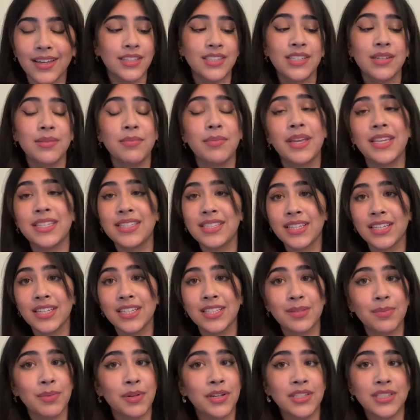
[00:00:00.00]
It's an amazing
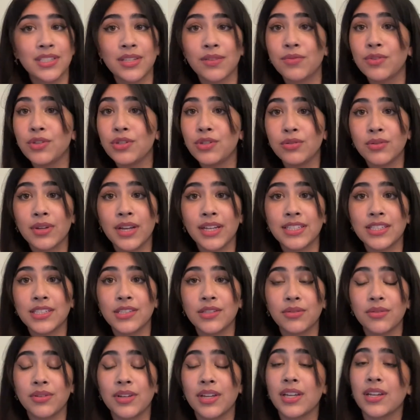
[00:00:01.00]
experience if you do get to
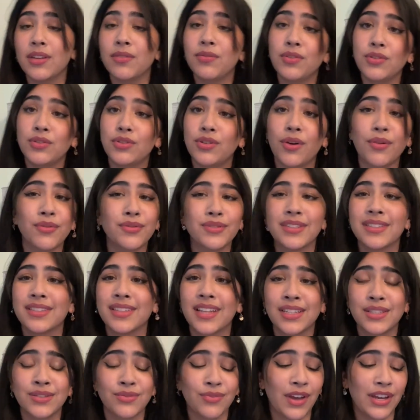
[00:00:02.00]
do it, and if you don't,
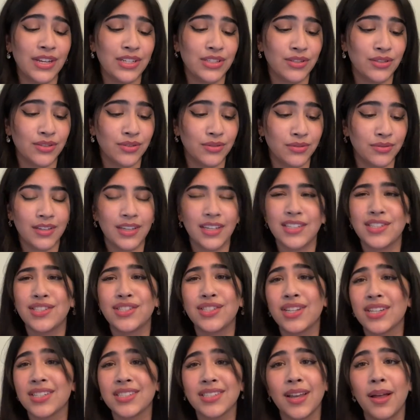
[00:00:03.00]
that's fine too. It's
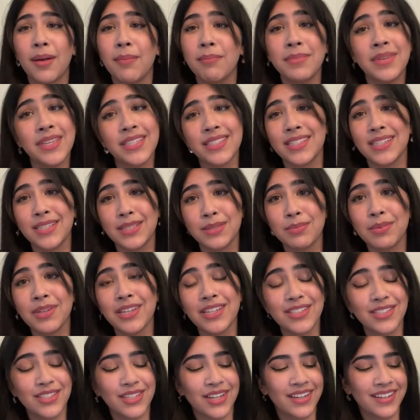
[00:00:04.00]
just a measly
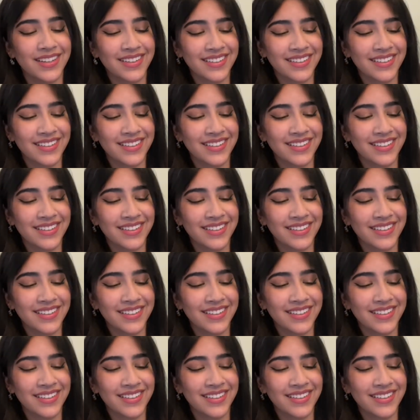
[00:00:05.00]
speech.